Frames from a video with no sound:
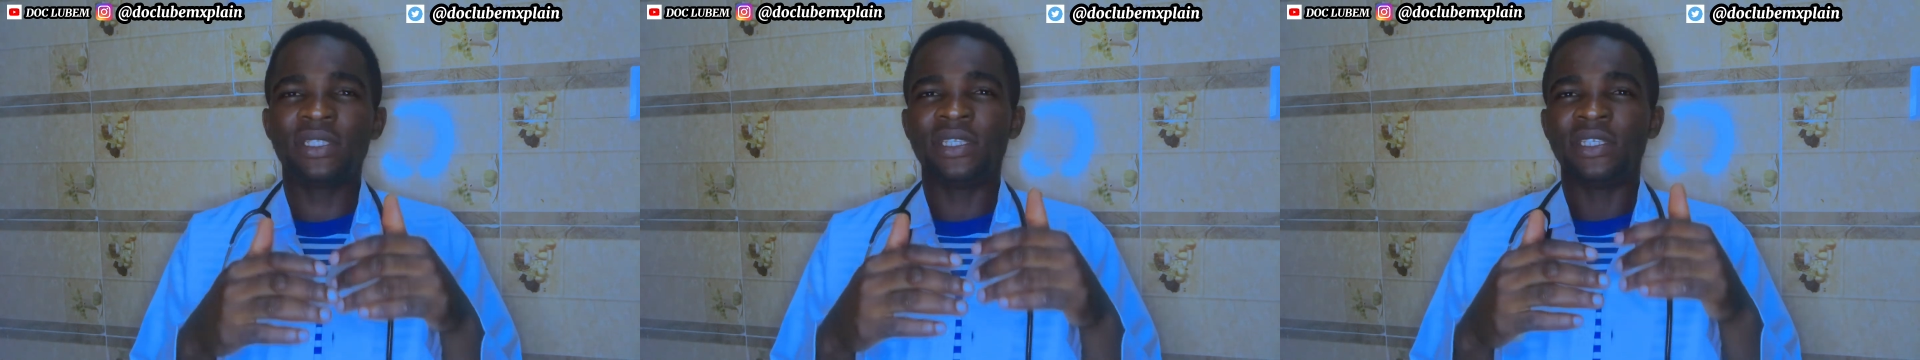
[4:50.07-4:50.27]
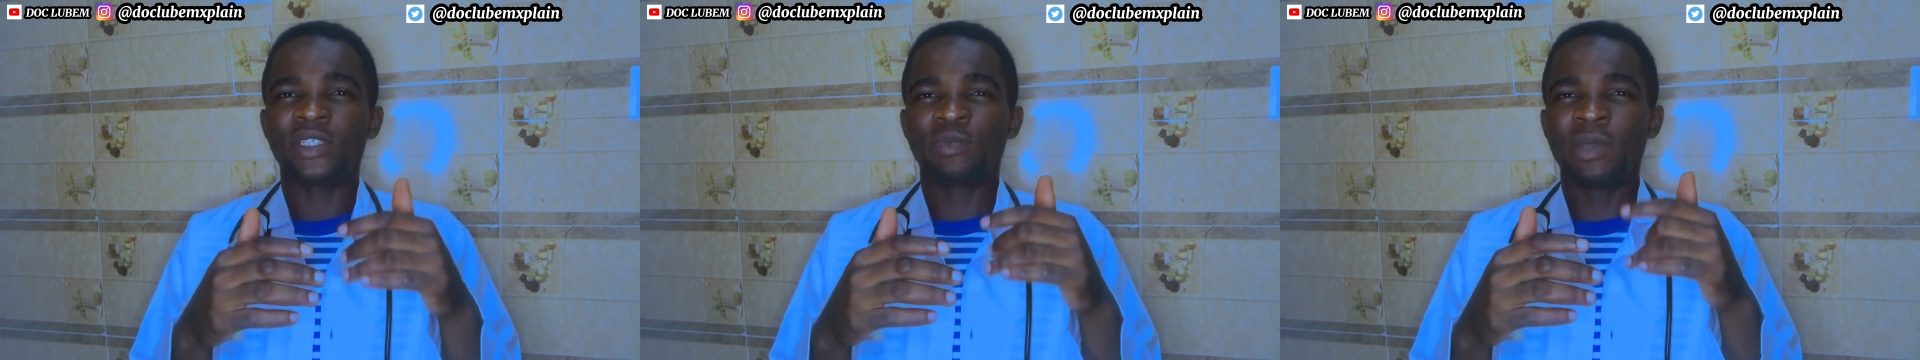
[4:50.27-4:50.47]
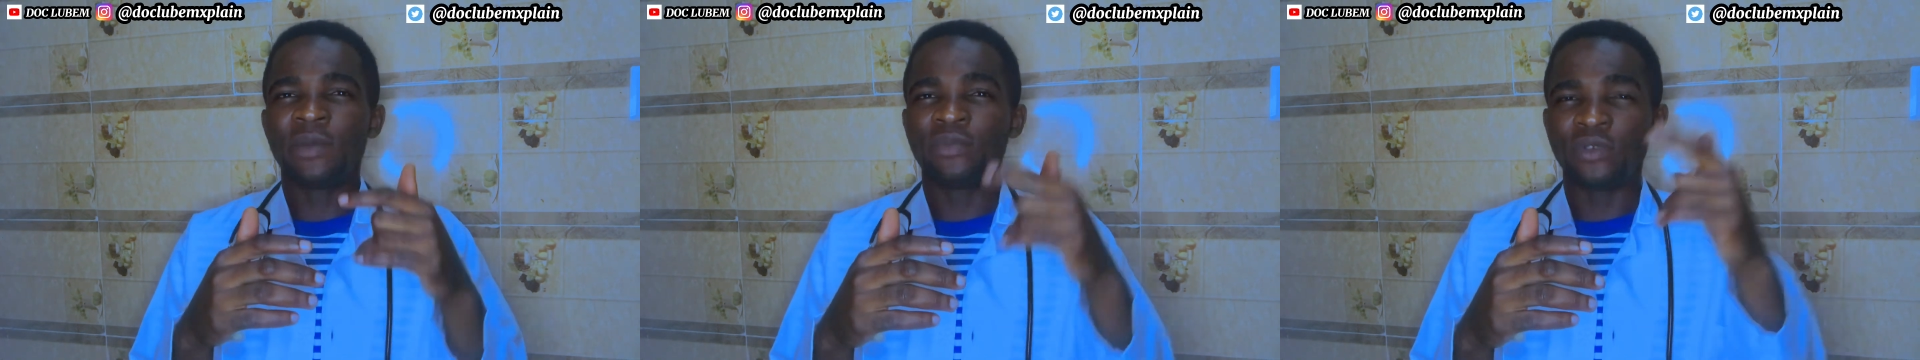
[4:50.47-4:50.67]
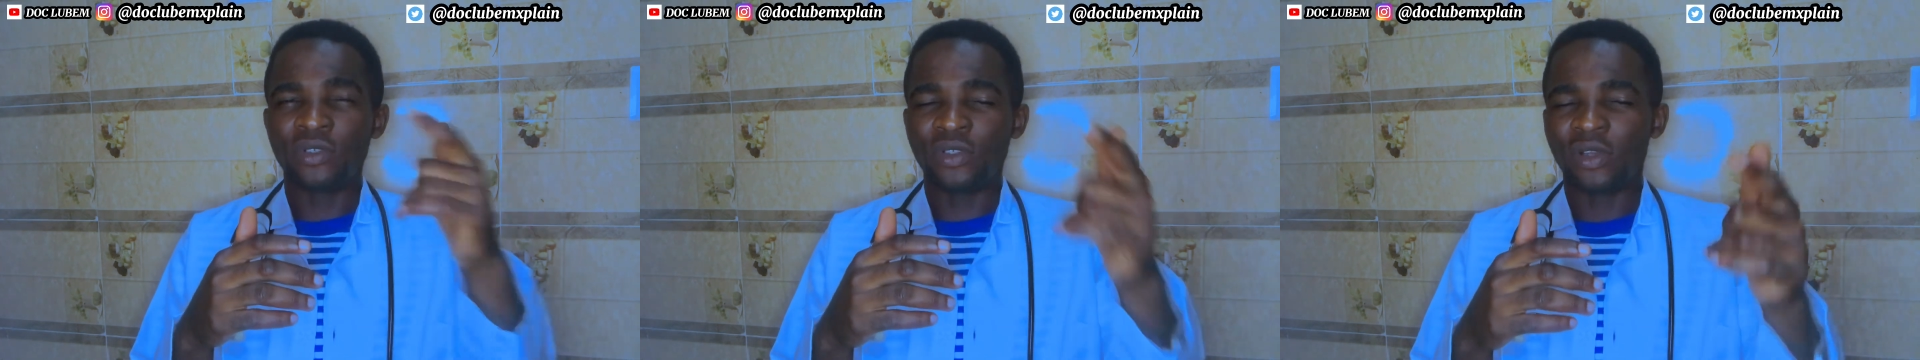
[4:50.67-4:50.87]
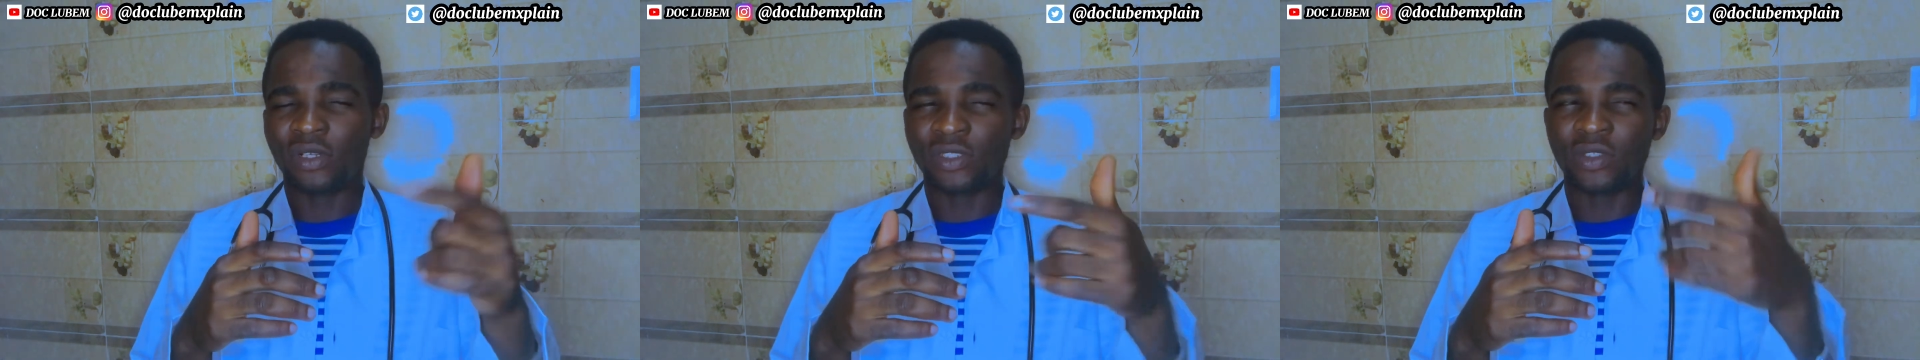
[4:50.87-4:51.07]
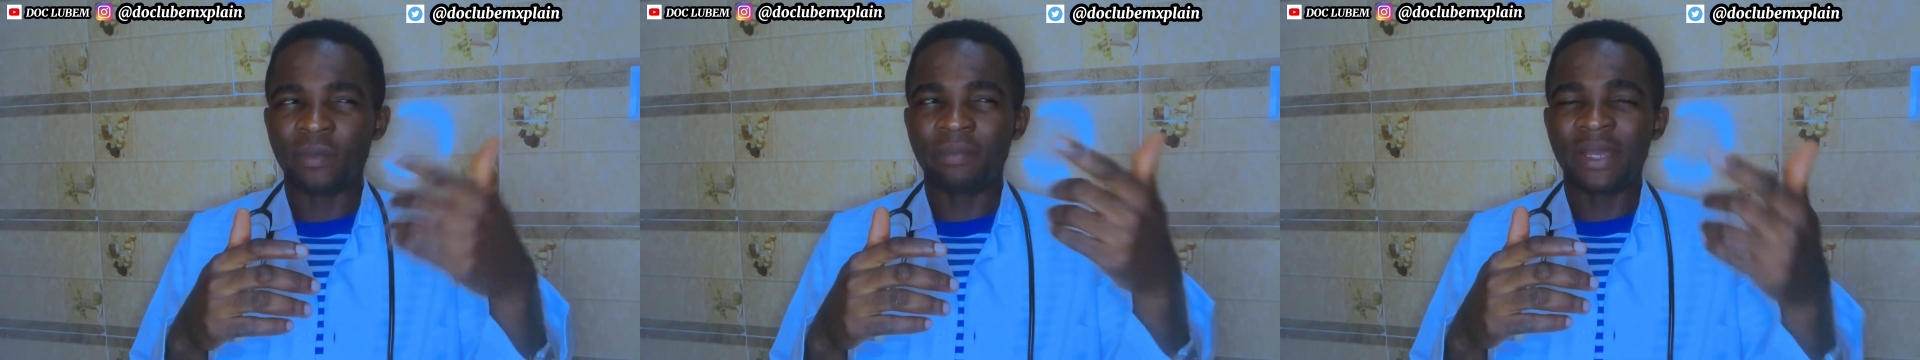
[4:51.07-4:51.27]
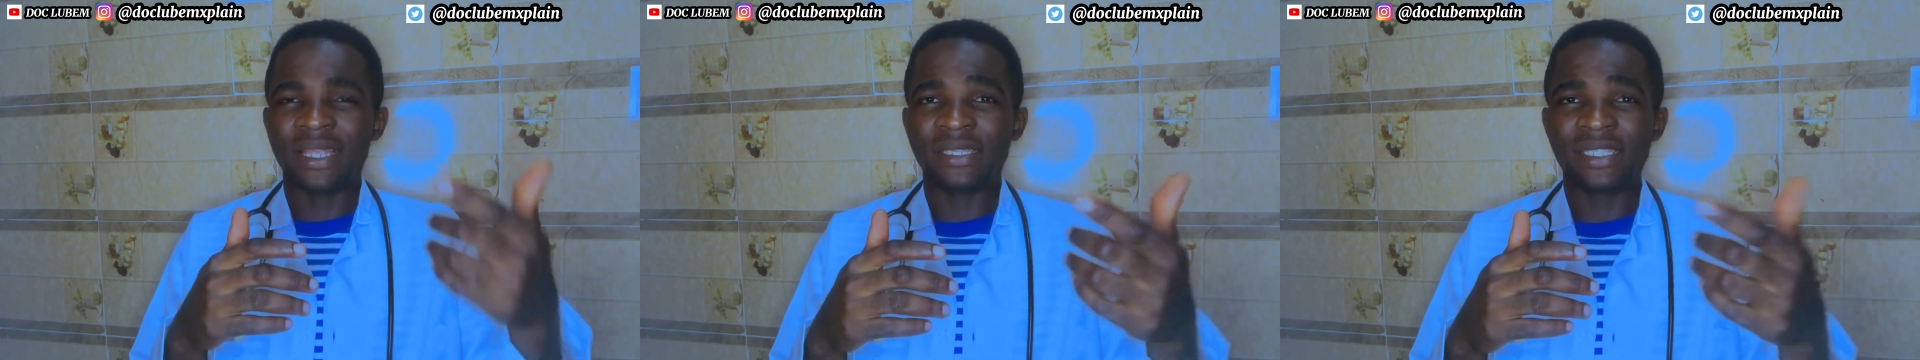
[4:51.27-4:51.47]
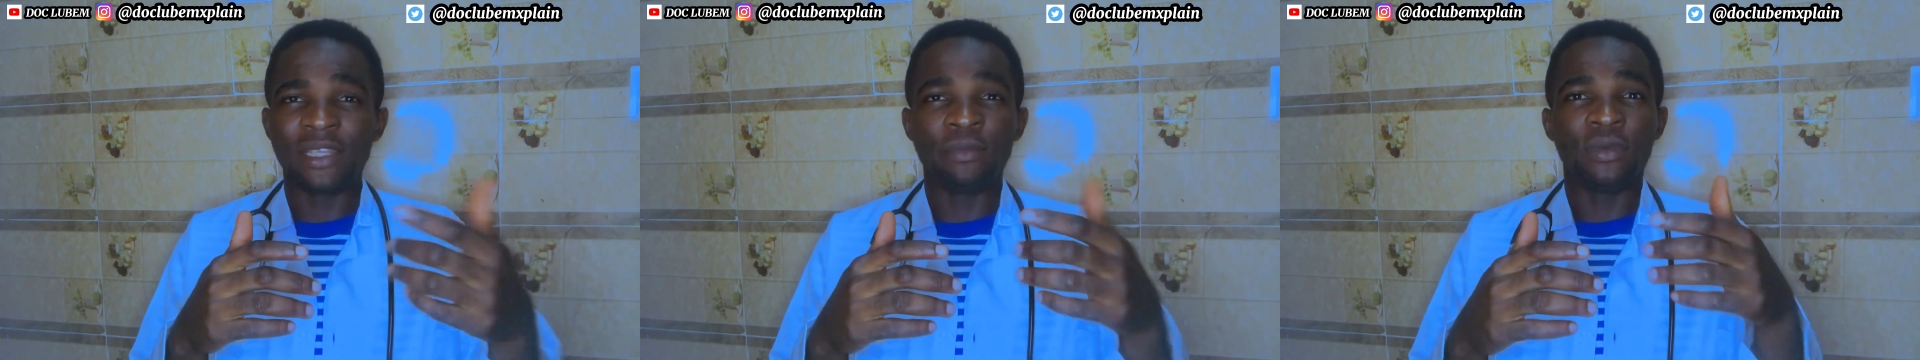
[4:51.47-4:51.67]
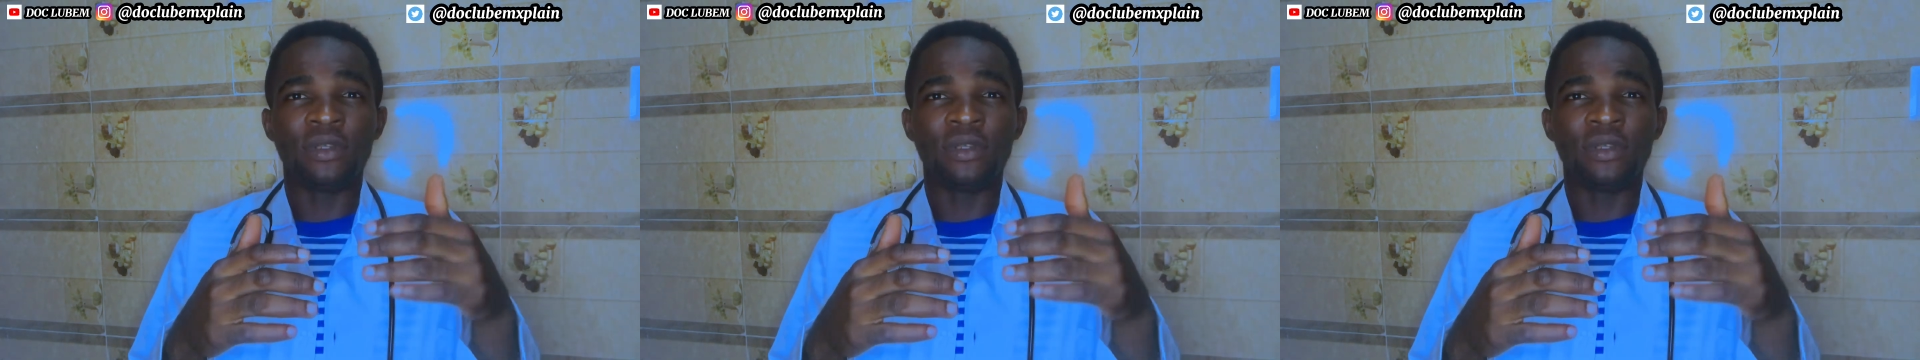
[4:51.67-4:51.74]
the sperm production per se,